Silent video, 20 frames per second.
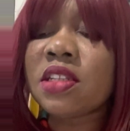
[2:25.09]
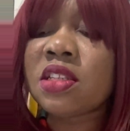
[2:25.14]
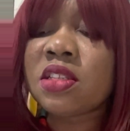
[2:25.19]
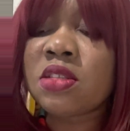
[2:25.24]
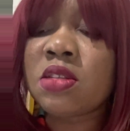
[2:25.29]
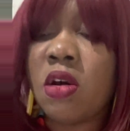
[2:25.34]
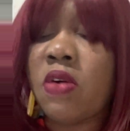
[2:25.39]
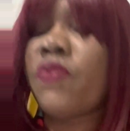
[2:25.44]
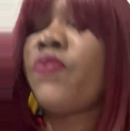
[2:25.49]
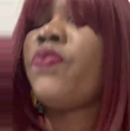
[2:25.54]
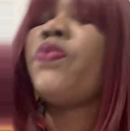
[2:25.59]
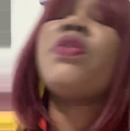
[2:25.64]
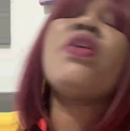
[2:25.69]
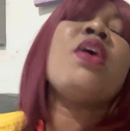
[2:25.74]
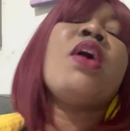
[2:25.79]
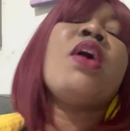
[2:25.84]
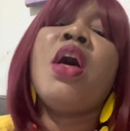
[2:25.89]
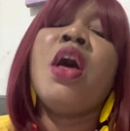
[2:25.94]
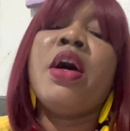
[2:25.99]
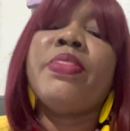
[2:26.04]
stuff
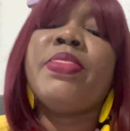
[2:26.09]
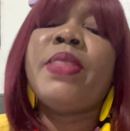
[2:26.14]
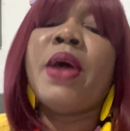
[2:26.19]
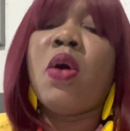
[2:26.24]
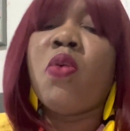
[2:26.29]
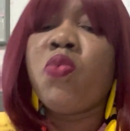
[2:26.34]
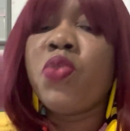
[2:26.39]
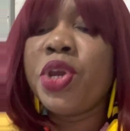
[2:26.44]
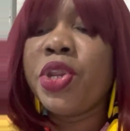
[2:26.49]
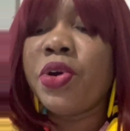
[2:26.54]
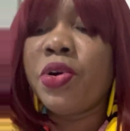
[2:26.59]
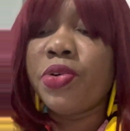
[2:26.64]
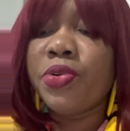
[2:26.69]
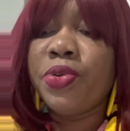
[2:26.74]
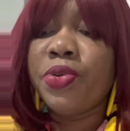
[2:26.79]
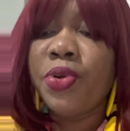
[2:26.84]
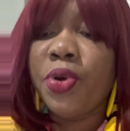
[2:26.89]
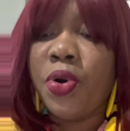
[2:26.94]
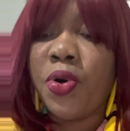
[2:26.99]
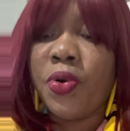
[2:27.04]
that we
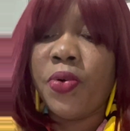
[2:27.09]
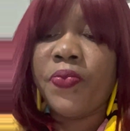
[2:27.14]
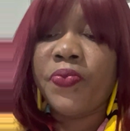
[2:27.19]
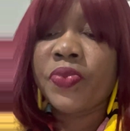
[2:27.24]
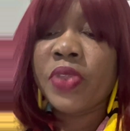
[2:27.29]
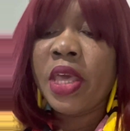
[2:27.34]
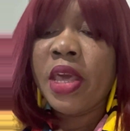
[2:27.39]
don't know.